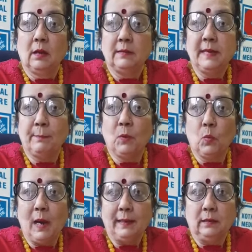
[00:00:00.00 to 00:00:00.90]
Number
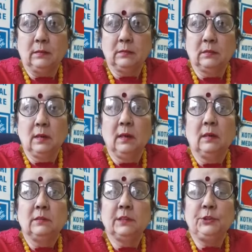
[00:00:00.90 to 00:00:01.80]
one,
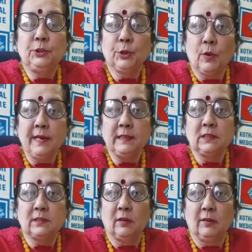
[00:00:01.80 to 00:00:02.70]
the
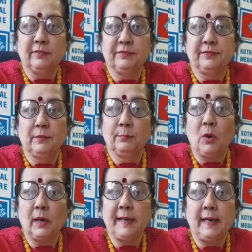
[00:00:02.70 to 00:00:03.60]
choice of
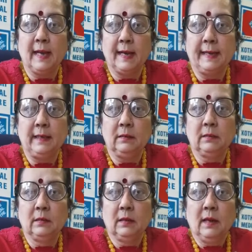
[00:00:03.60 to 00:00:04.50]
body line
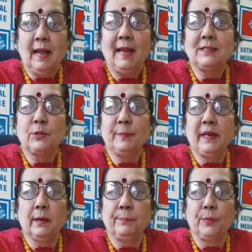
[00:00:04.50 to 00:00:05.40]
has to
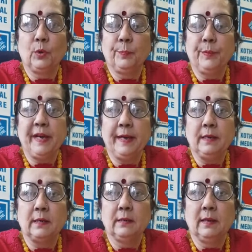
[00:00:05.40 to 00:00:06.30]
be
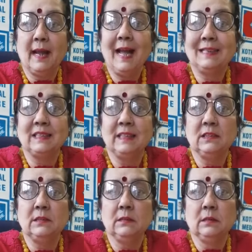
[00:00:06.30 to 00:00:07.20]
appropriate, as
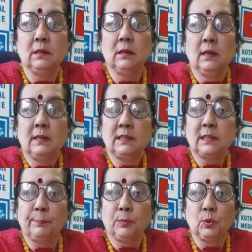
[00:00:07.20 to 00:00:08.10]
in
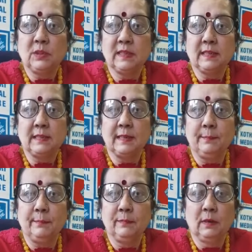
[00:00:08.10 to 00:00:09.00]
support
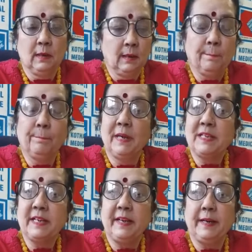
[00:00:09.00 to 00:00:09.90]
system,
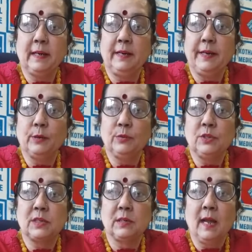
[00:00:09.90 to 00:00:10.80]
material
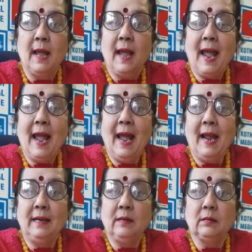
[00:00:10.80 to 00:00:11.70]
used,
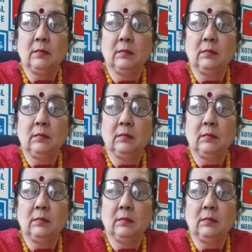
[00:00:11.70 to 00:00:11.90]
and